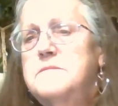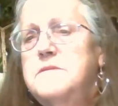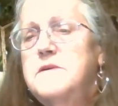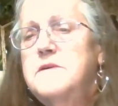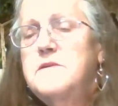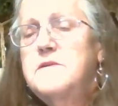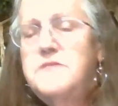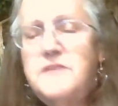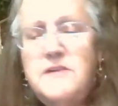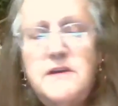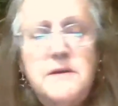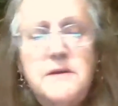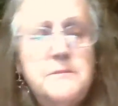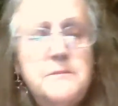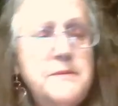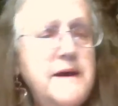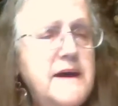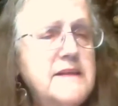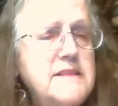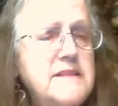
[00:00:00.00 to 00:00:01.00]
You're very
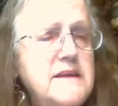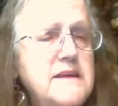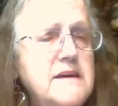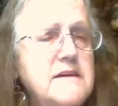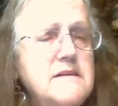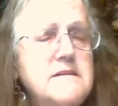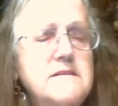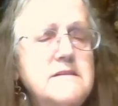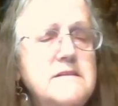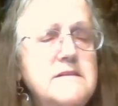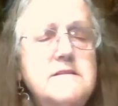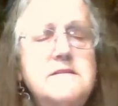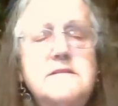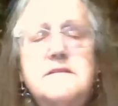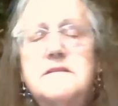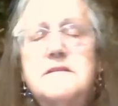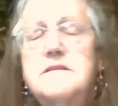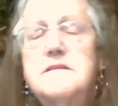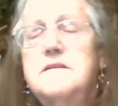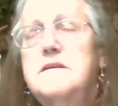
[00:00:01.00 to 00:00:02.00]
empathic,
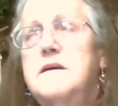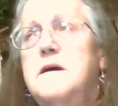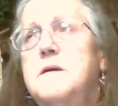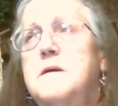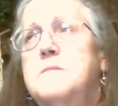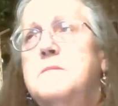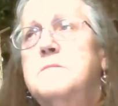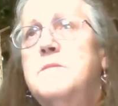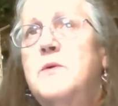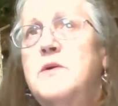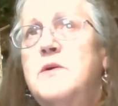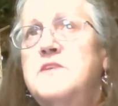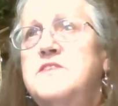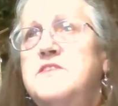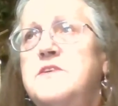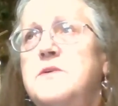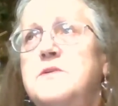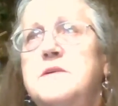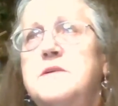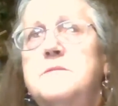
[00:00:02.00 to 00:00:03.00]
more
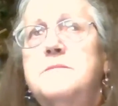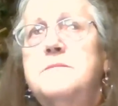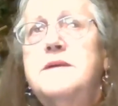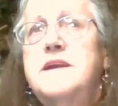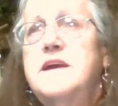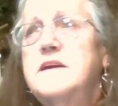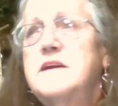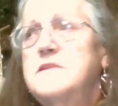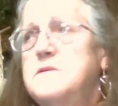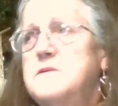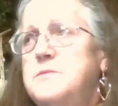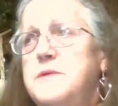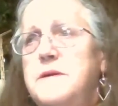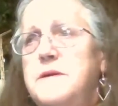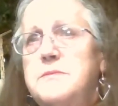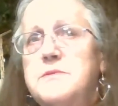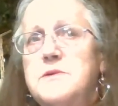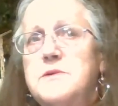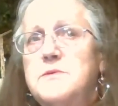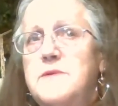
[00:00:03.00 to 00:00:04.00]
so than many other
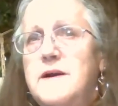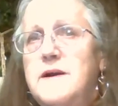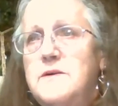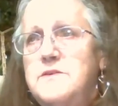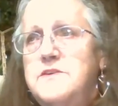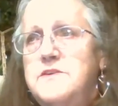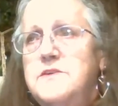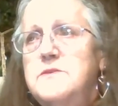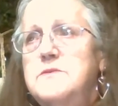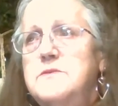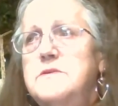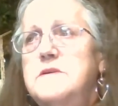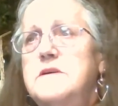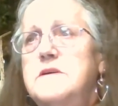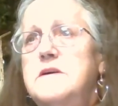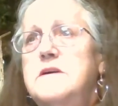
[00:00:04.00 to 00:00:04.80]
people around you.